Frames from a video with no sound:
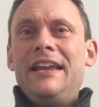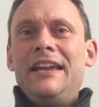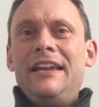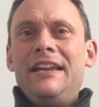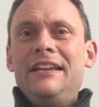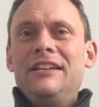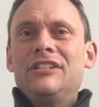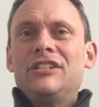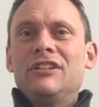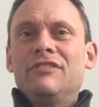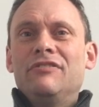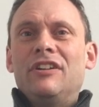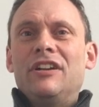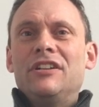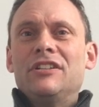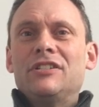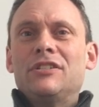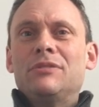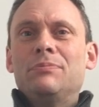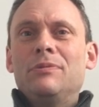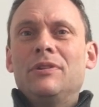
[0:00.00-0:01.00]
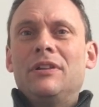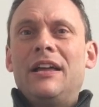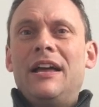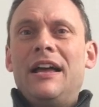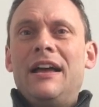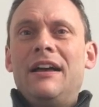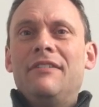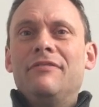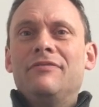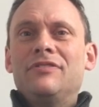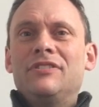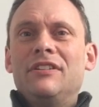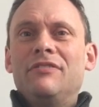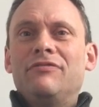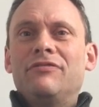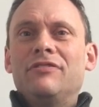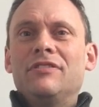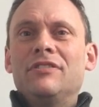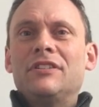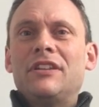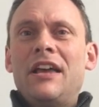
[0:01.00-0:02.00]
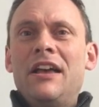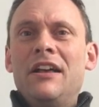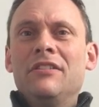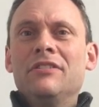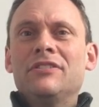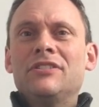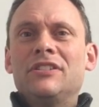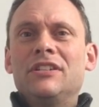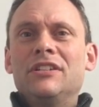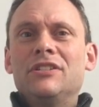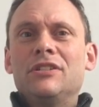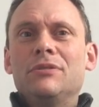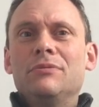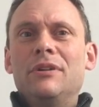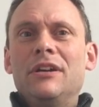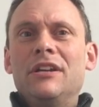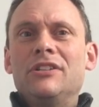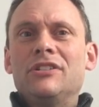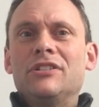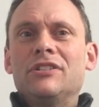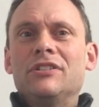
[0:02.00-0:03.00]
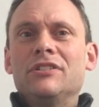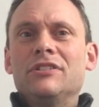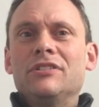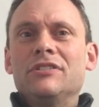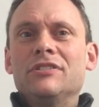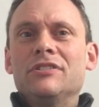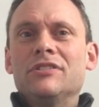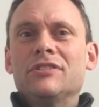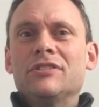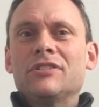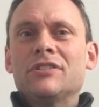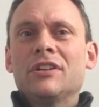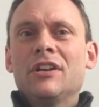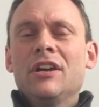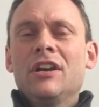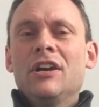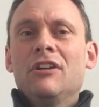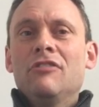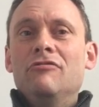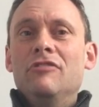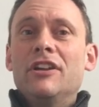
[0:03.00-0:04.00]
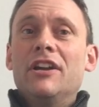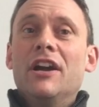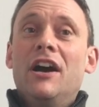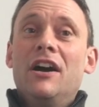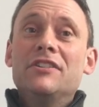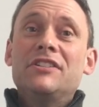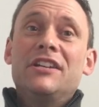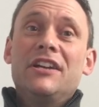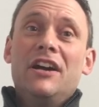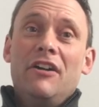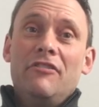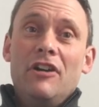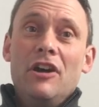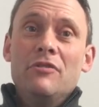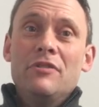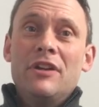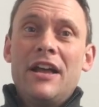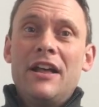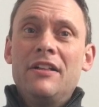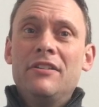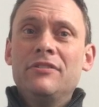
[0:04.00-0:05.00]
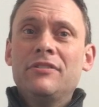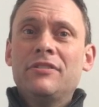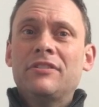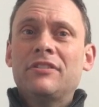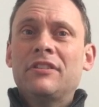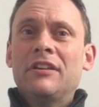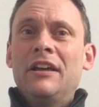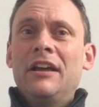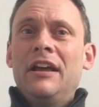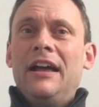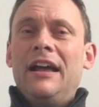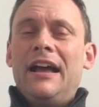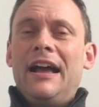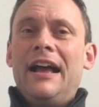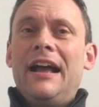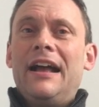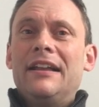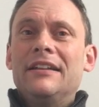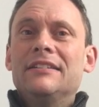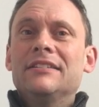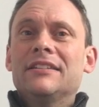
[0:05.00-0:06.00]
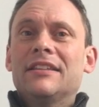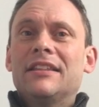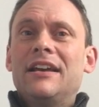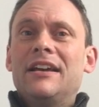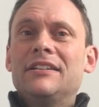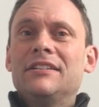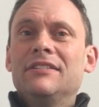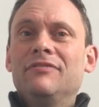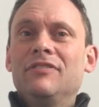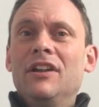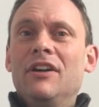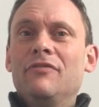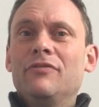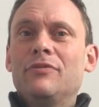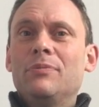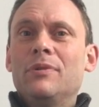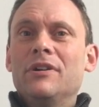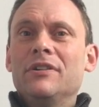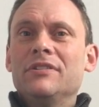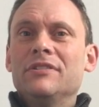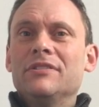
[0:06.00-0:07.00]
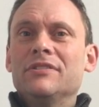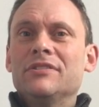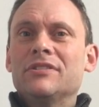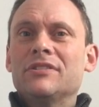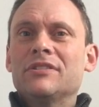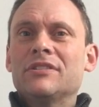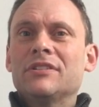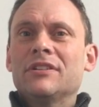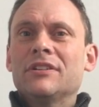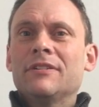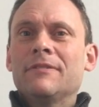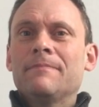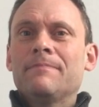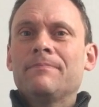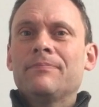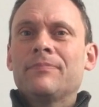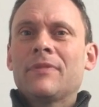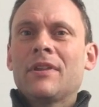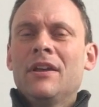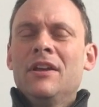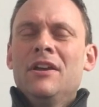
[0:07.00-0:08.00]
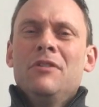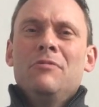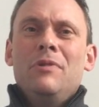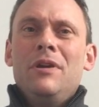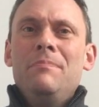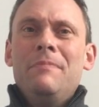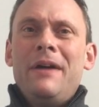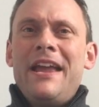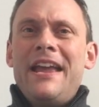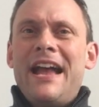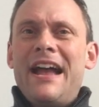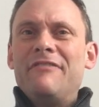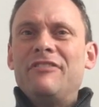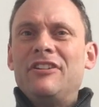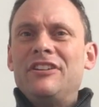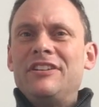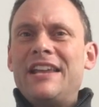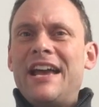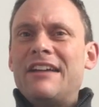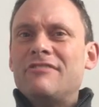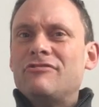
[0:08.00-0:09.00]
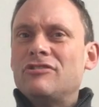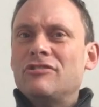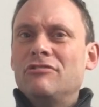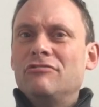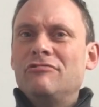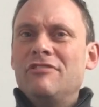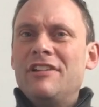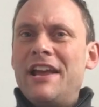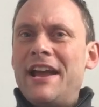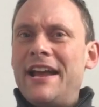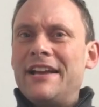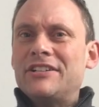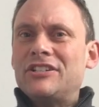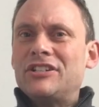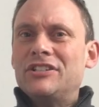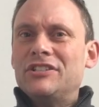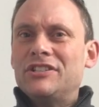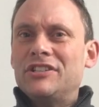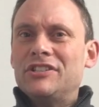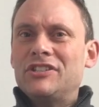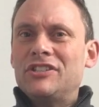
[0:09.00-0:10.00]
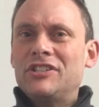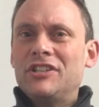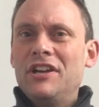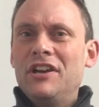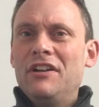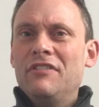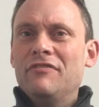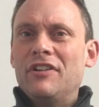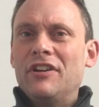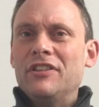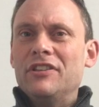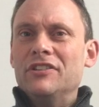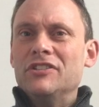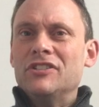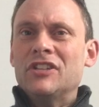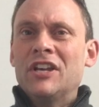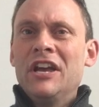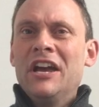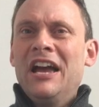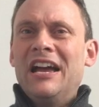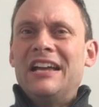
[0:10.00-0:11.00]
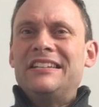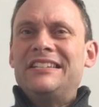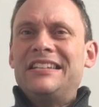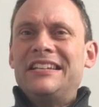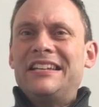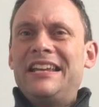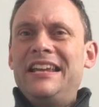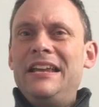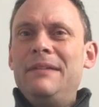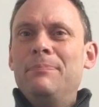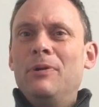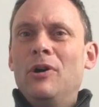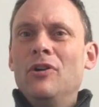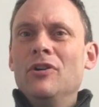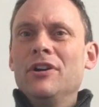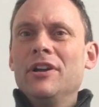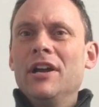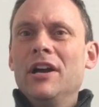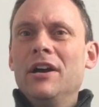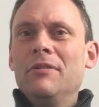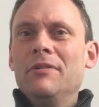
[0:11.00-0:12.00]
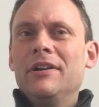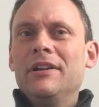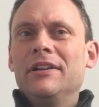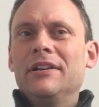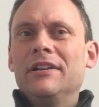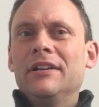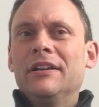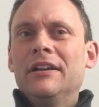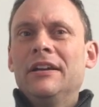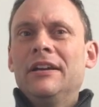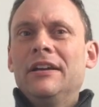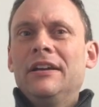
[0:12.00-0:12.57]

Each of us will have different health situations regarding our own health and that of loved ones. We may have a natural reaction to serve others and to keep on going,